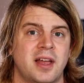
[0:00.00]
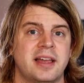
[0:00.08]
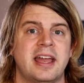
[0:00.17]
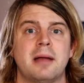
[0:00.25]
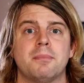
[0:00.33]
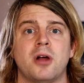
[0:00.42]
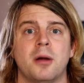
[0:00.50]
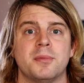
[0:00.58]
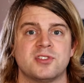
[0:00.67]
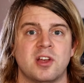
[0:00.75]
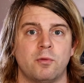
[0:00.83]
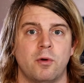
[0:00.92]
I can't
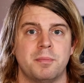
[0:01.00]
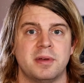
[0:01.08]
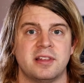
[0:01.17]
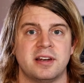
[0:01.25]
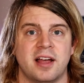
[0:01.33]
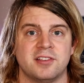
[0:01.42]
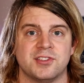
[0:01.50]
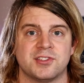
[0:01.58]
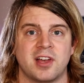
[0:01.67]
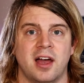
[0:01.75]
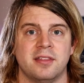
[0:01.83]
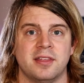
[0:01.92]
promise I won't be the
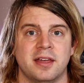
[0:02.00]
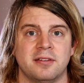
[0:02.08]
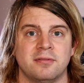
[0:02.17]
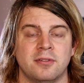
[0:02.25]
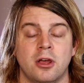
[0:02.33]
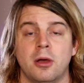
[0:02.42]
nicest guy then.